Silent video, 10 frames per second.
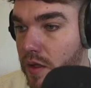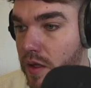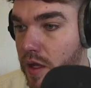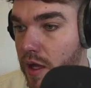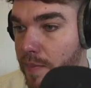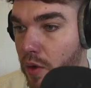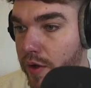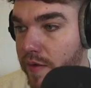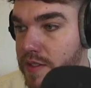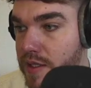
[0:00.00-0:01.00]
Paul
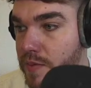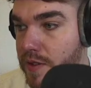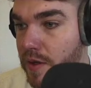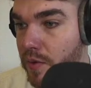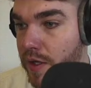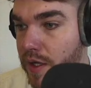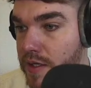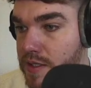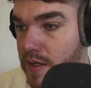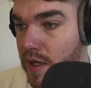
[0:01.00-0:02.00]
O'Keefe says we don't want
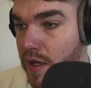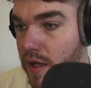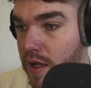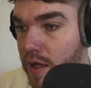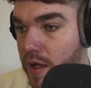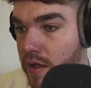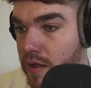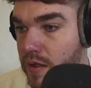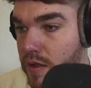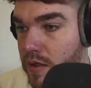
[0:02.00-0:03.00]
Chiesa.
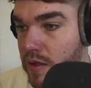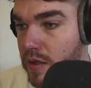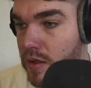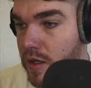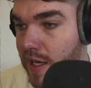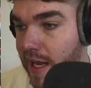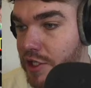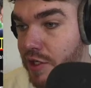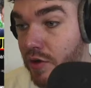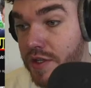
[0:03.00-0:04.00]

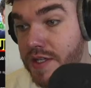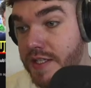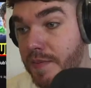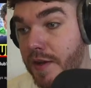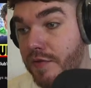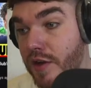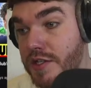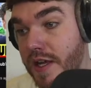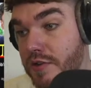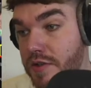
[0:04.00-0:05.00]
Lancashire on at 60 minutes, fresh,
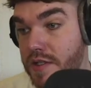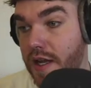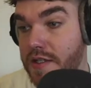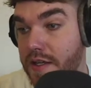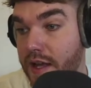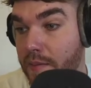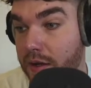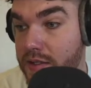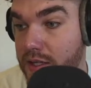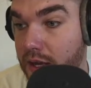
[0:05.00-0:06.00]
dangerous legs in the game. I
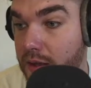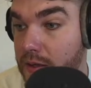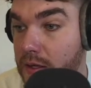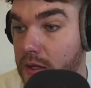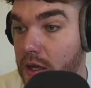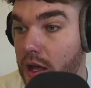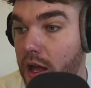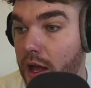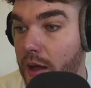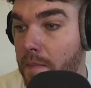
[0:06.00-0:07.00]
can see it.
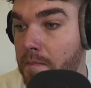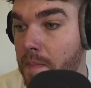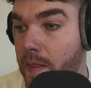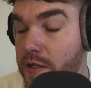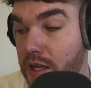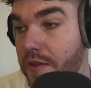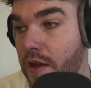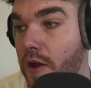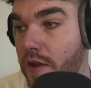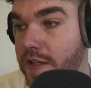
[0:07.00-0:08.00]

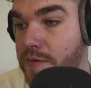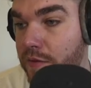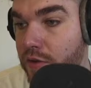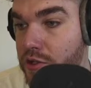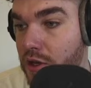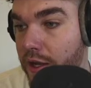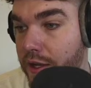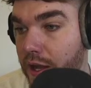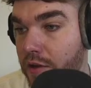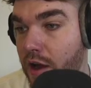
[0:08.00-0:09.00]
Sunderland are desperate for a striker.
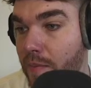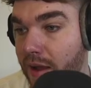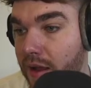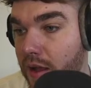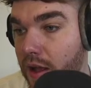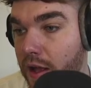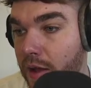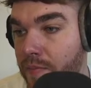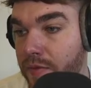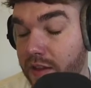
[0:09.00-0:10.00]
Yeah, you're right, mate.
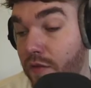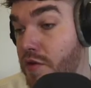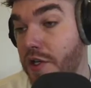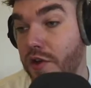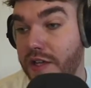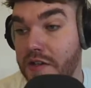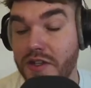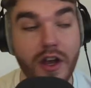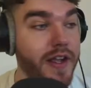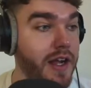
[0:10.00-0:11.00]
They've also got Dennis
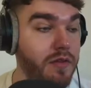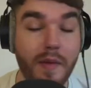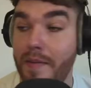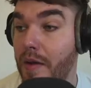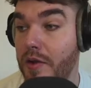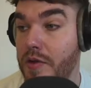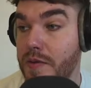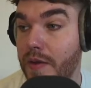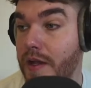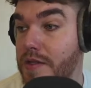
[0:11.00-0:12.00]
Kirkin and Romain Mundle as
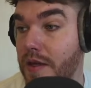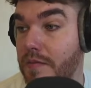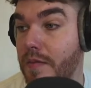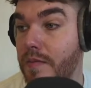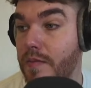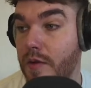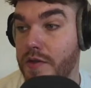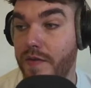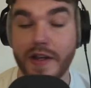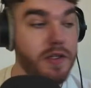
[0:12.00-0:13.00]
well there, so
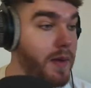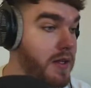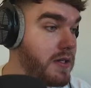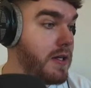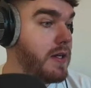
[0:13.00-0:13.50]
lots of ex-Spurs.